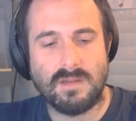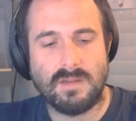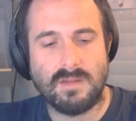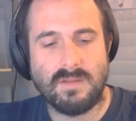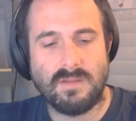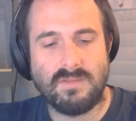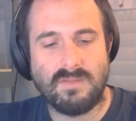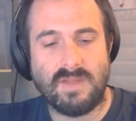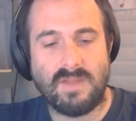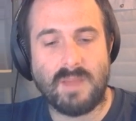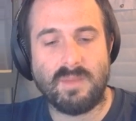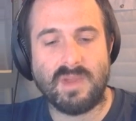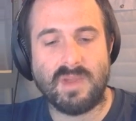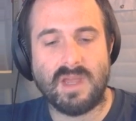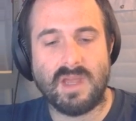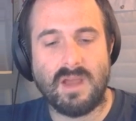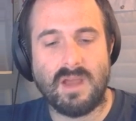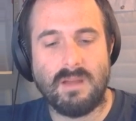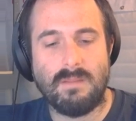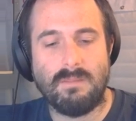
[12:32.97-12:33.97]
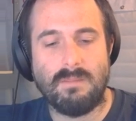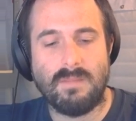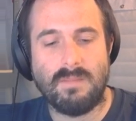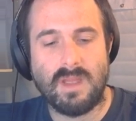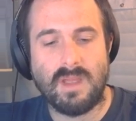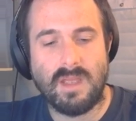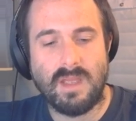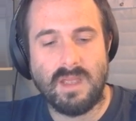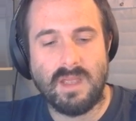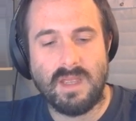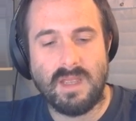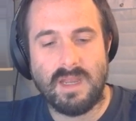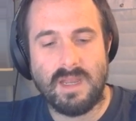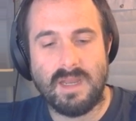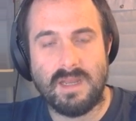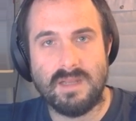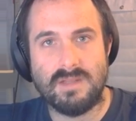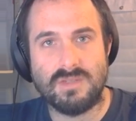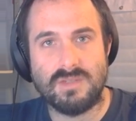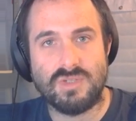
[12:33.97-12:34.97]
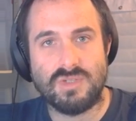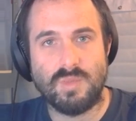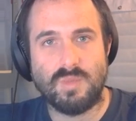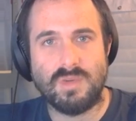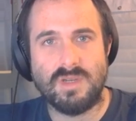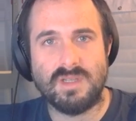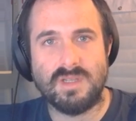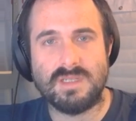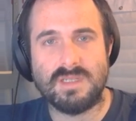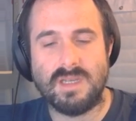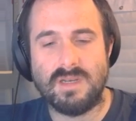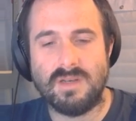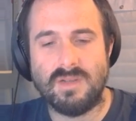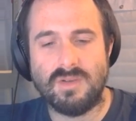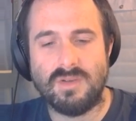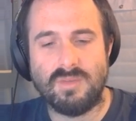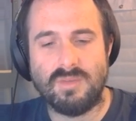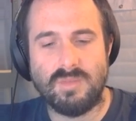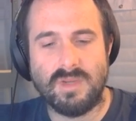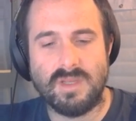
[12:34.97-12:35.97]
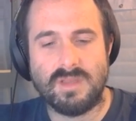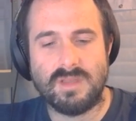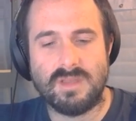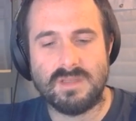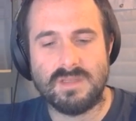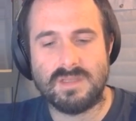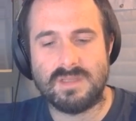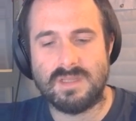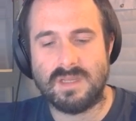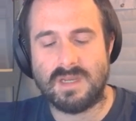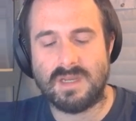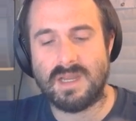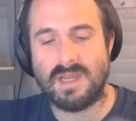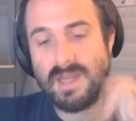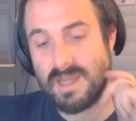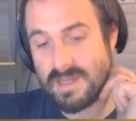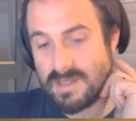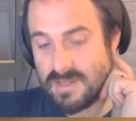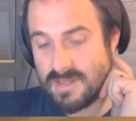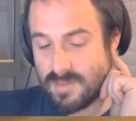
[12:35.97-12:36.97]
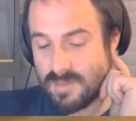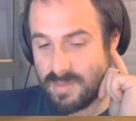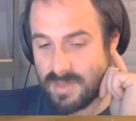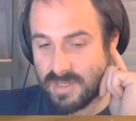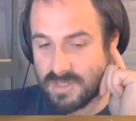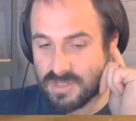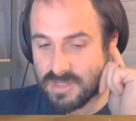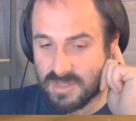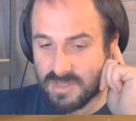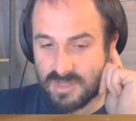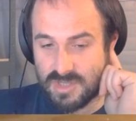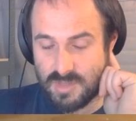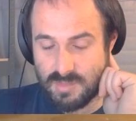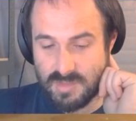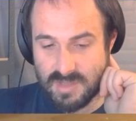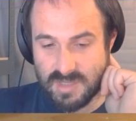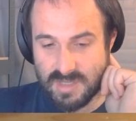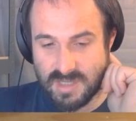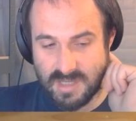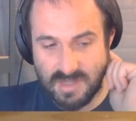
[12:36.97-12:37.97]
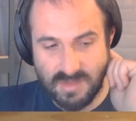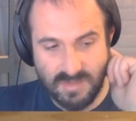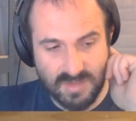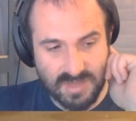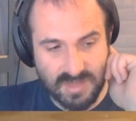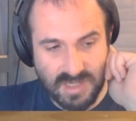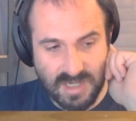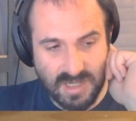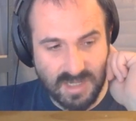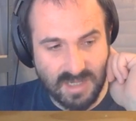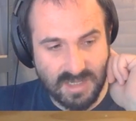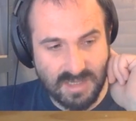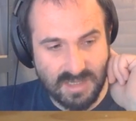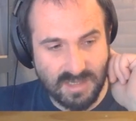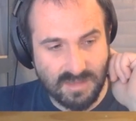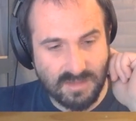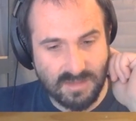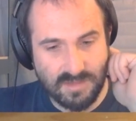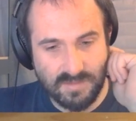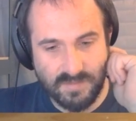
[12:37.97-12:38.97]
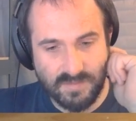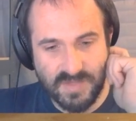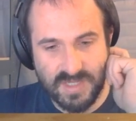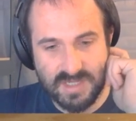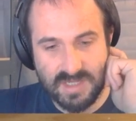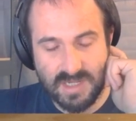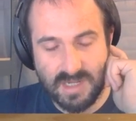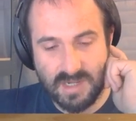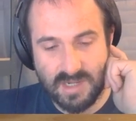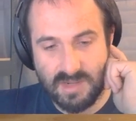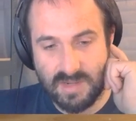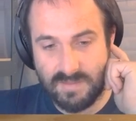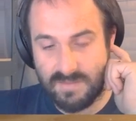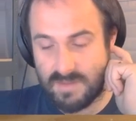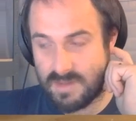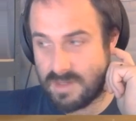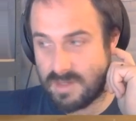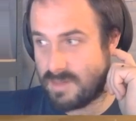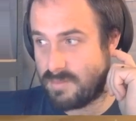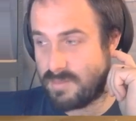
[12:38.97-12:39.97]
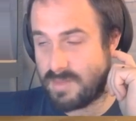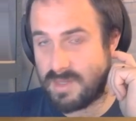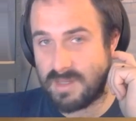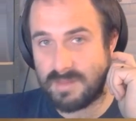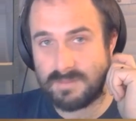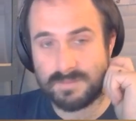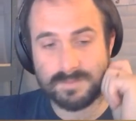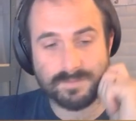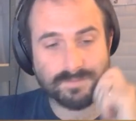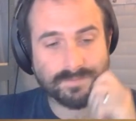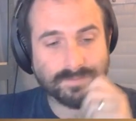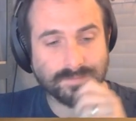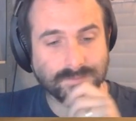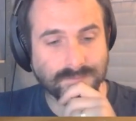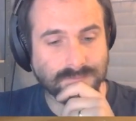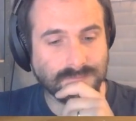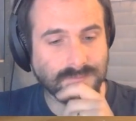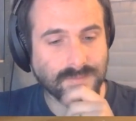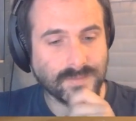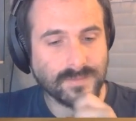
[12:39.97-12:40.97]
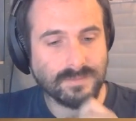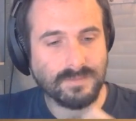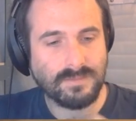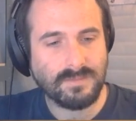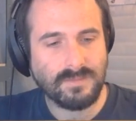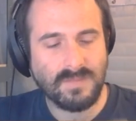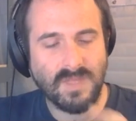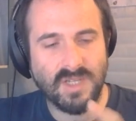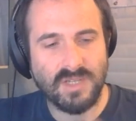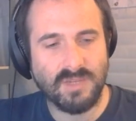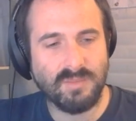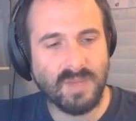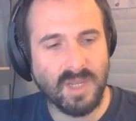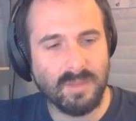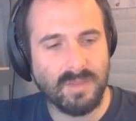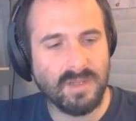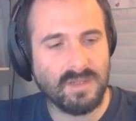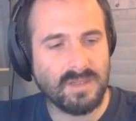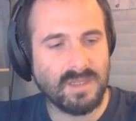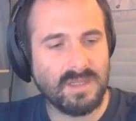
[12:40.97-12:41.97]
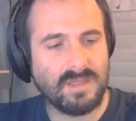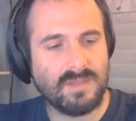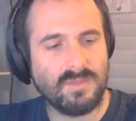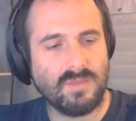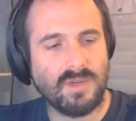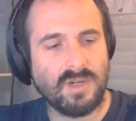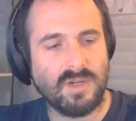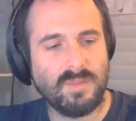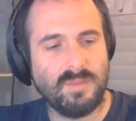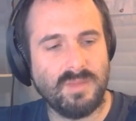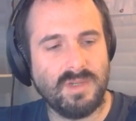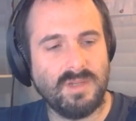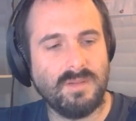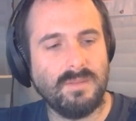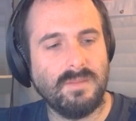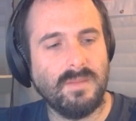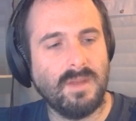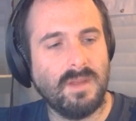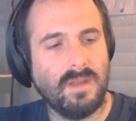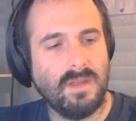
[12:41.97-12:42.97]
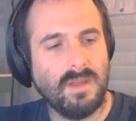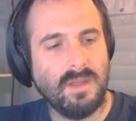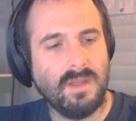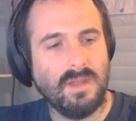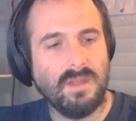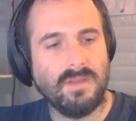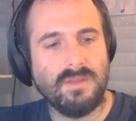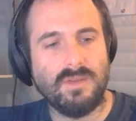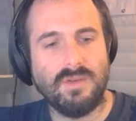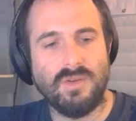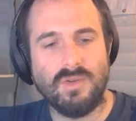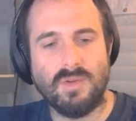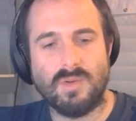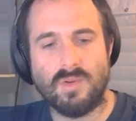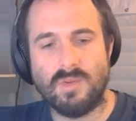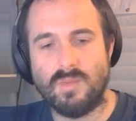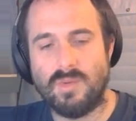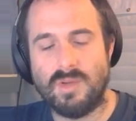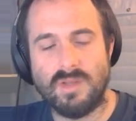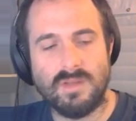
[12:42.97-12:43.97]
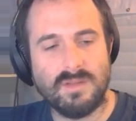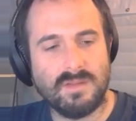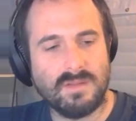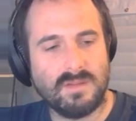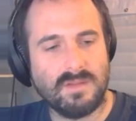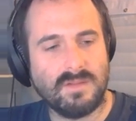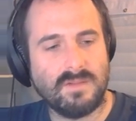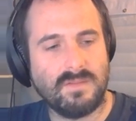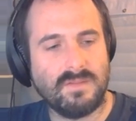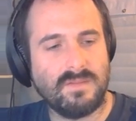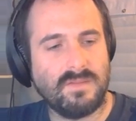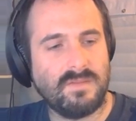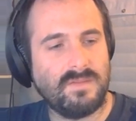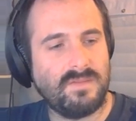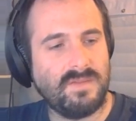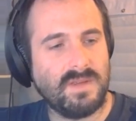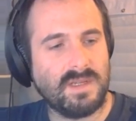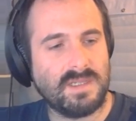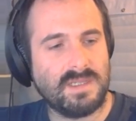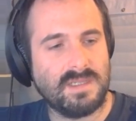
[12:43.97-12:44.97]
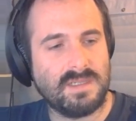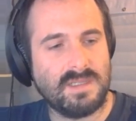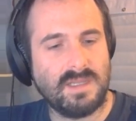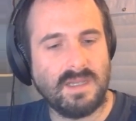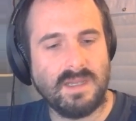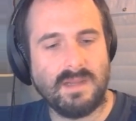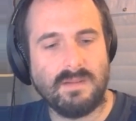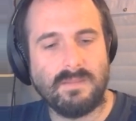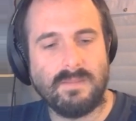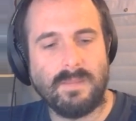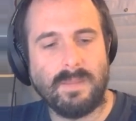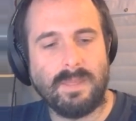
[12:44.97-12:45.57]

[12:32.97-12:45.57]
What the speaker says: Famicom, and Super Nintendo, but the connector pitch on the Super Nintendo is not ideal. It's not great for dumping. You might be able to get it to work, but the newer one fixes that.